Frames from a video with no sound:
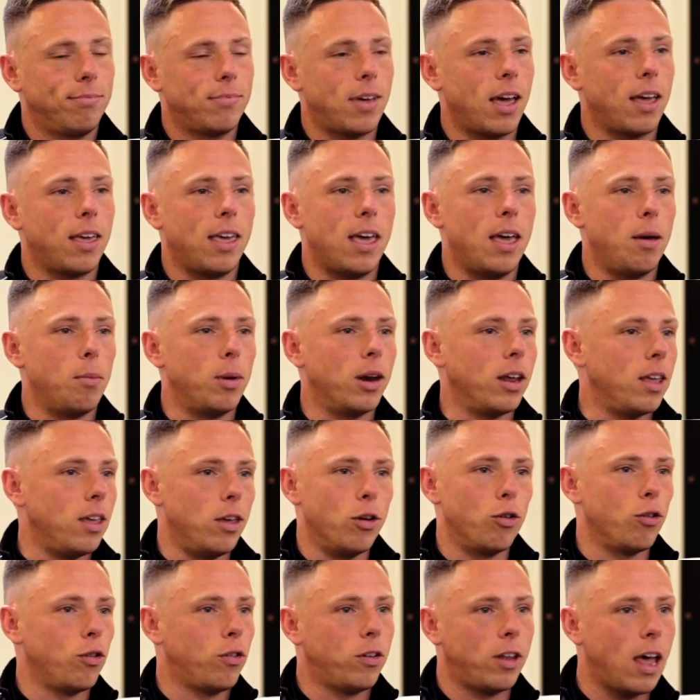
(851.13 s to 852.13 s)
a game in a
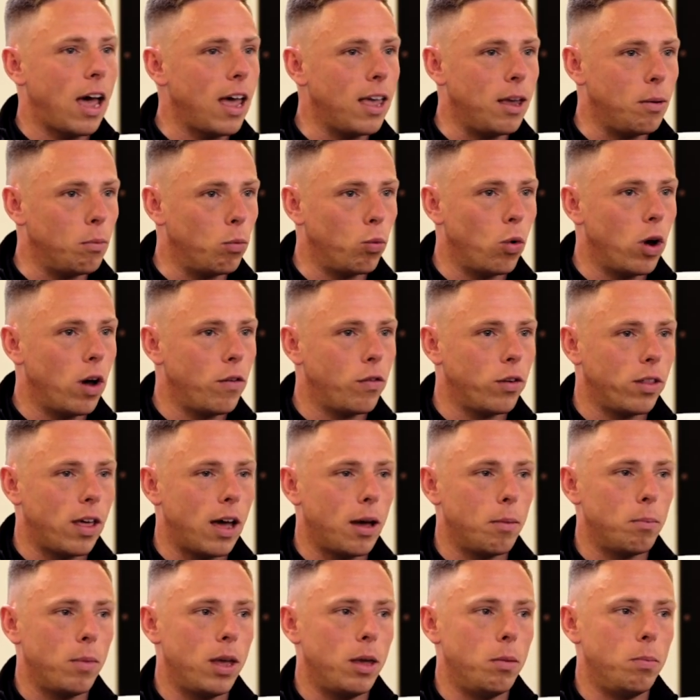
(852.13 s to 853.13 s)
year's time, whatever
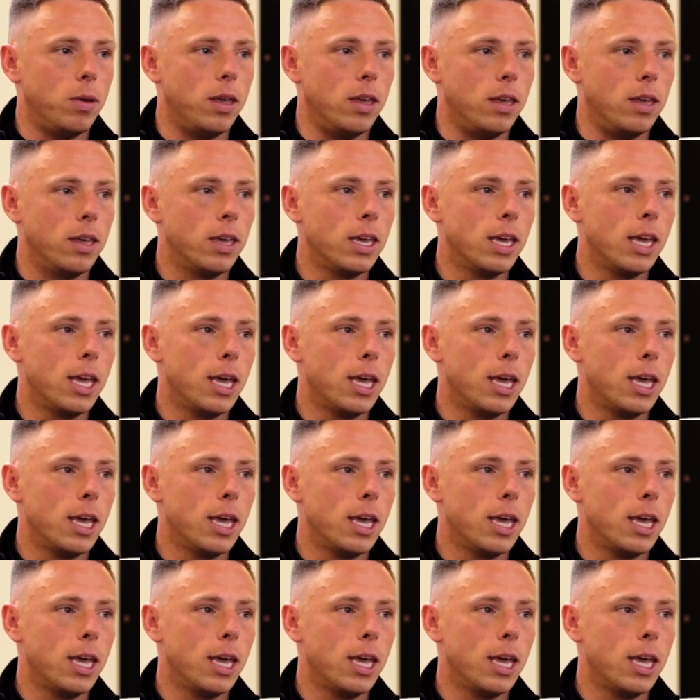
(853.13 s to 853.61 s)
that may be.